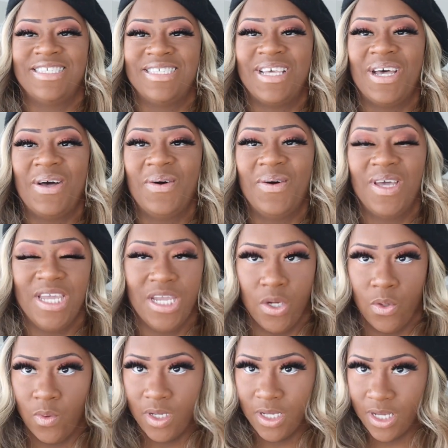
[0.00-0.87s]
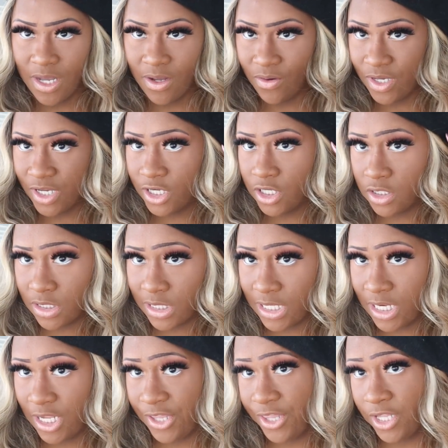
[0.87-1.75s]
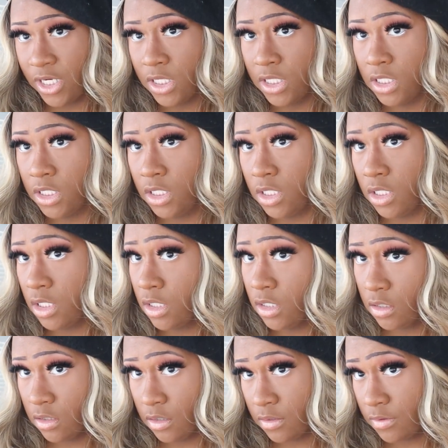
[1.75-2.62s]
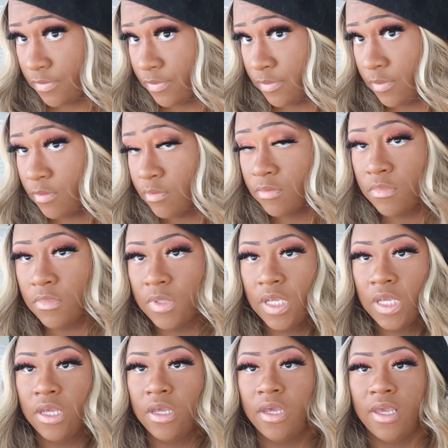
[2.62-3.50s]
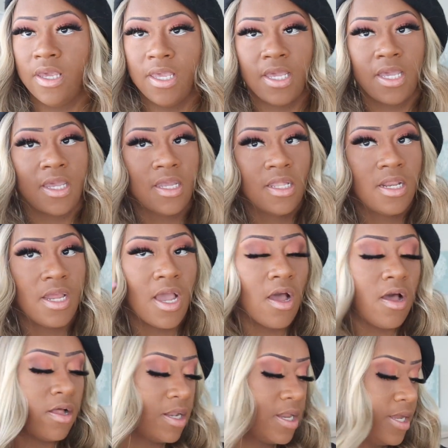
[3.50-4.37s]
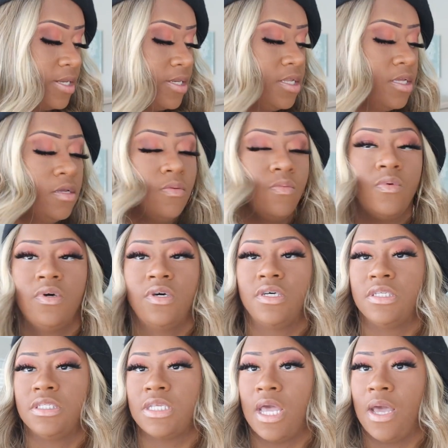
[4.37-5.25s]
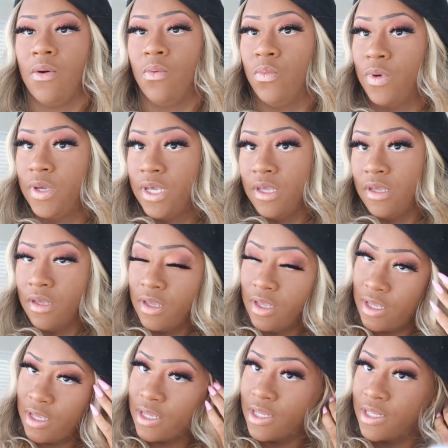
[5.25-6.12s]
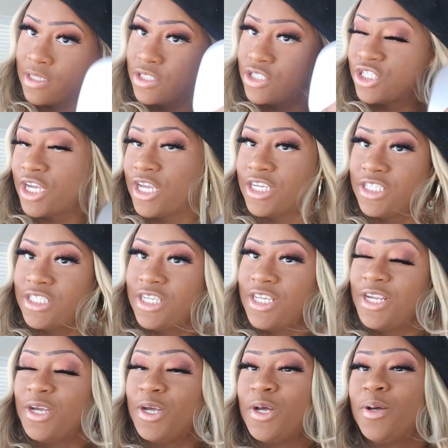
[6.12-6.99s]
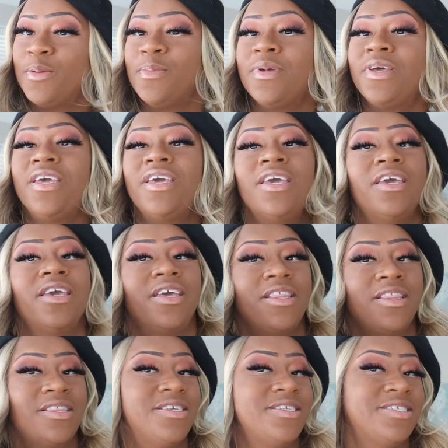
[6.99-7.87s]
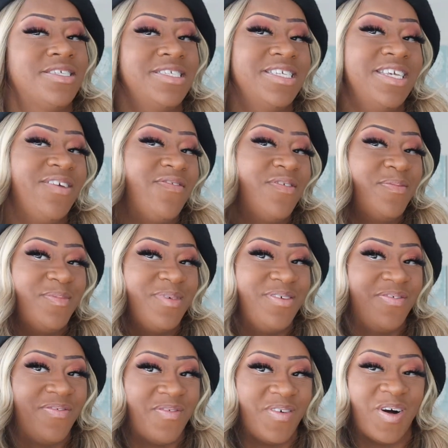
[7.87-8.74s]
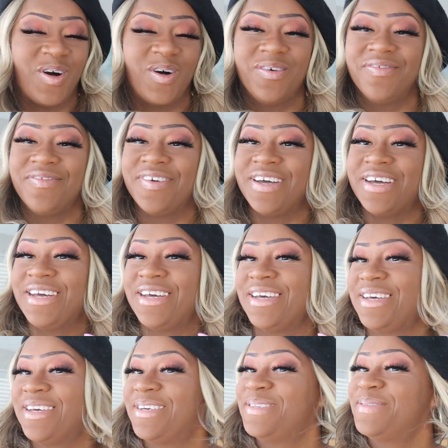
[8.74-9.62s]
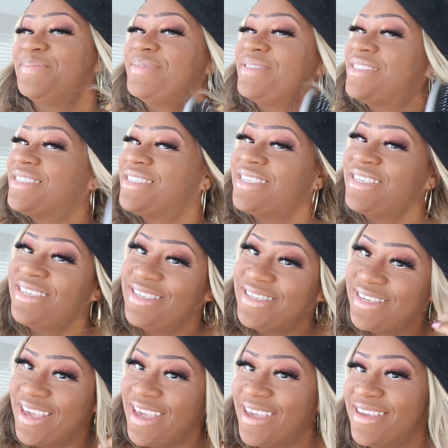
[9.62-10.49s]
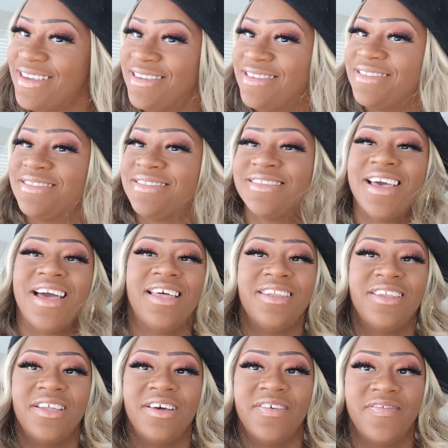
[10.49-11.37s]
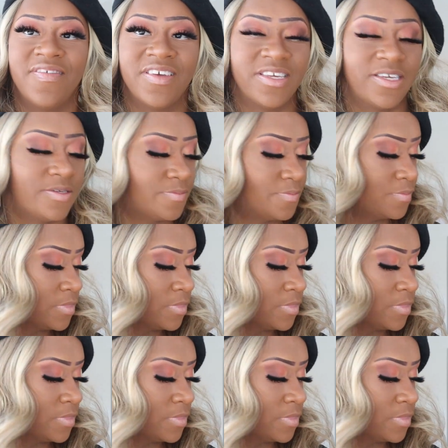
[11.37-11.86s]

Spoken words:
So here we go. Here's another look. And all I did was I went and changed it up, and this is giving me fall vibes. Yes, I love it.